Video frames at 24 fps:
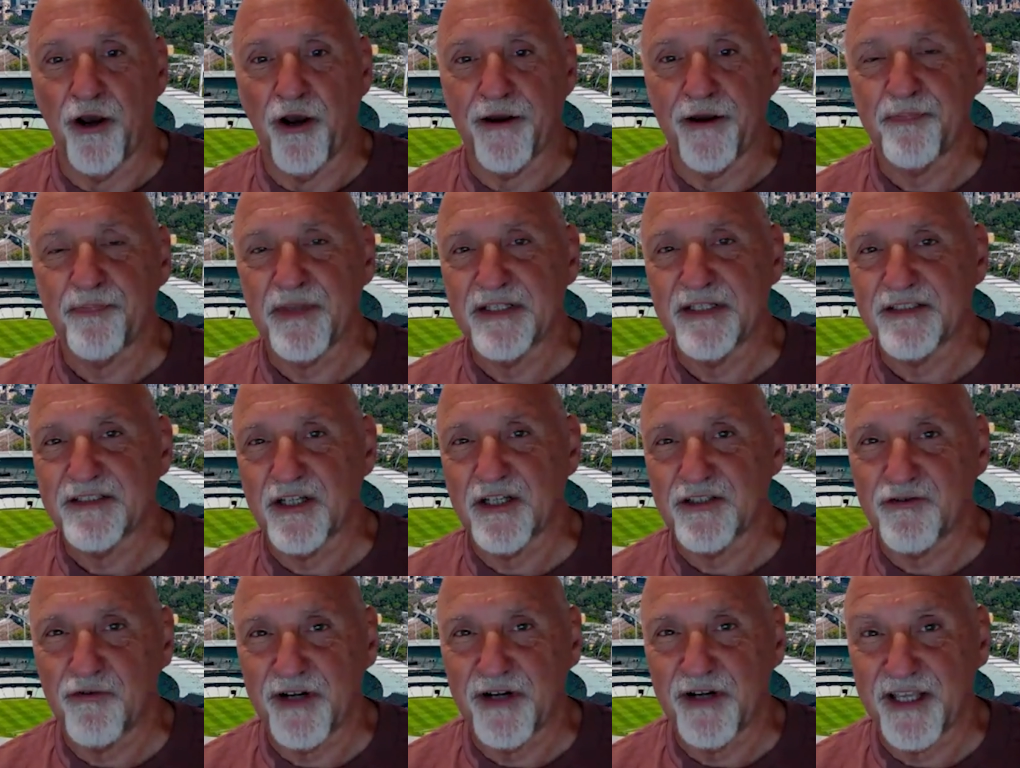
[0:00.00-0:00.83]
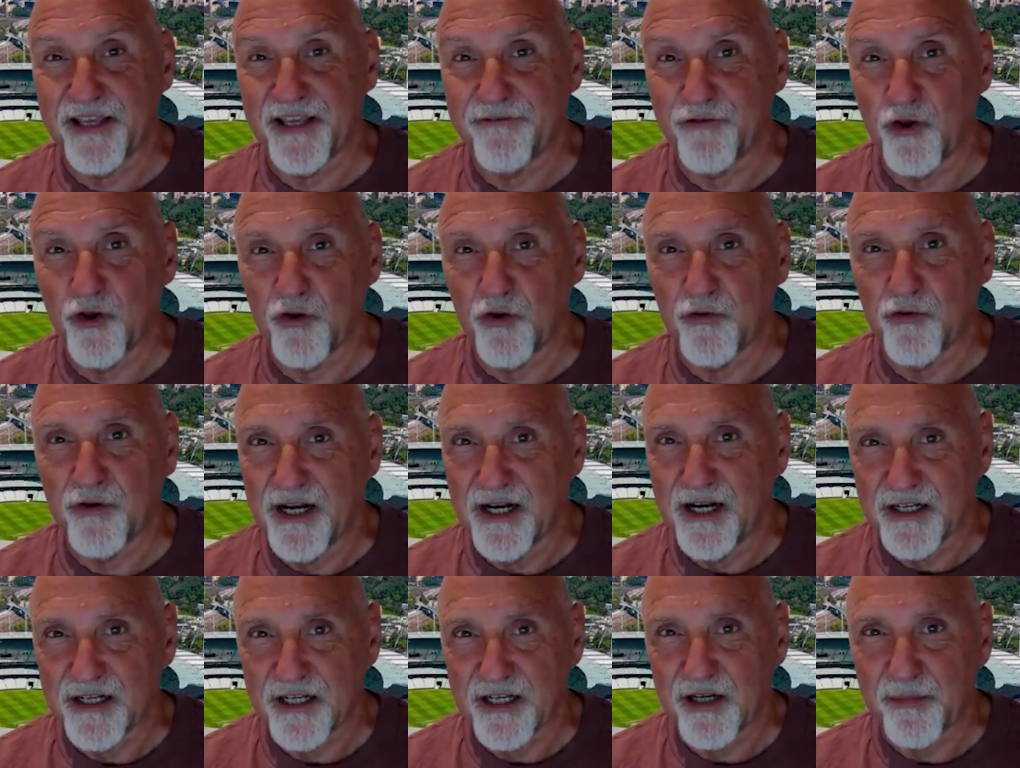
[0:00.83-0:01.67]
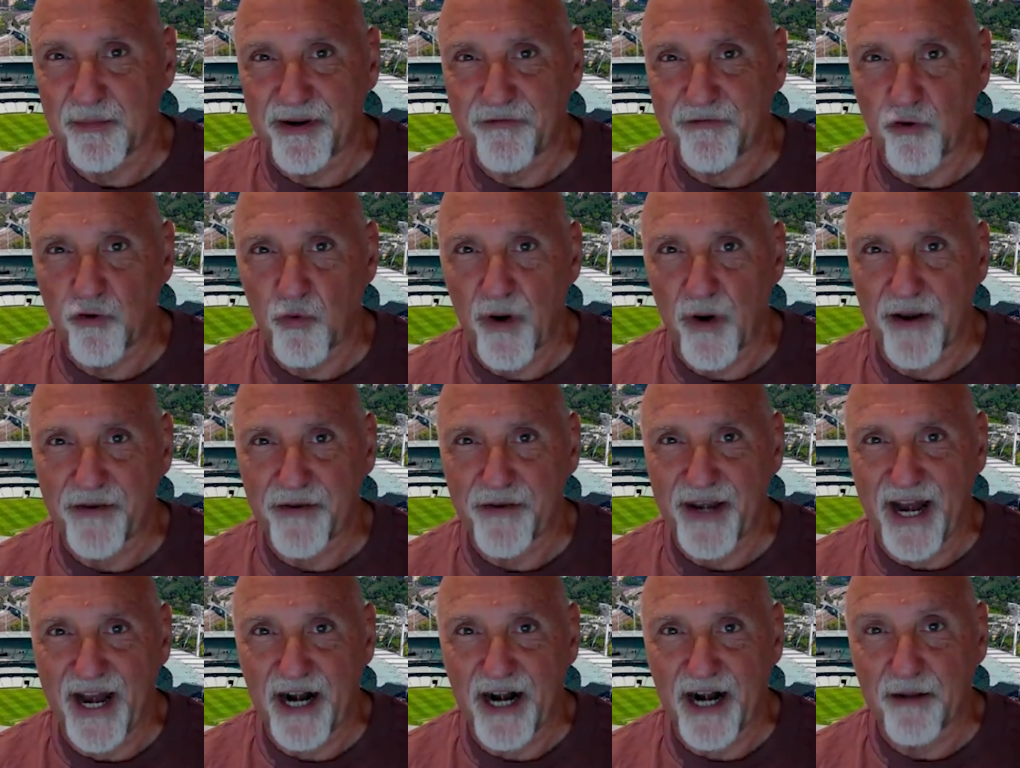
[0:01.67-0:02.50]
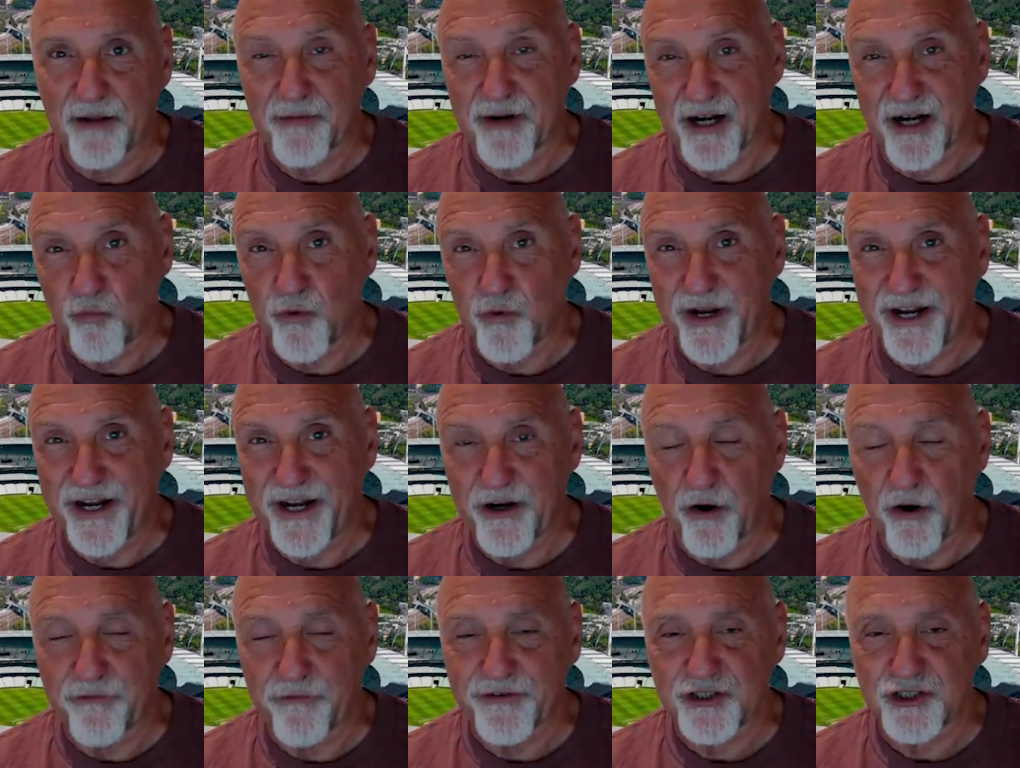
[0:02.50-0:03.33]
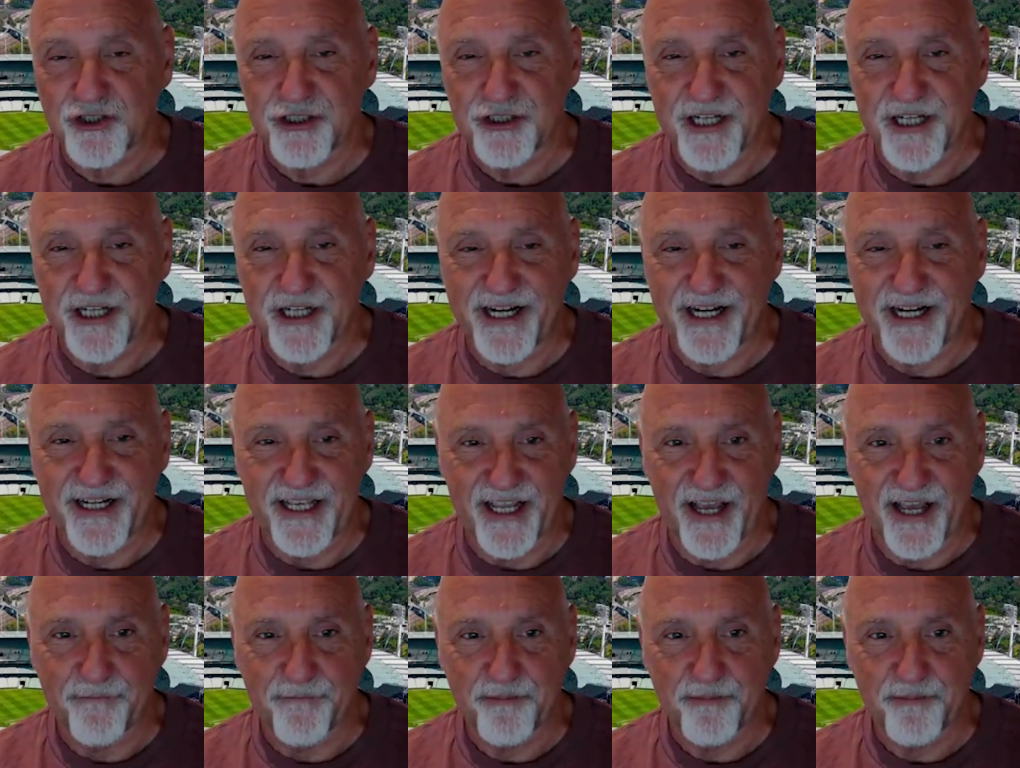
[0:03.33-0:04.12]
So I just want to give you a little bit of a rundown. I'm going to read off a sheet here.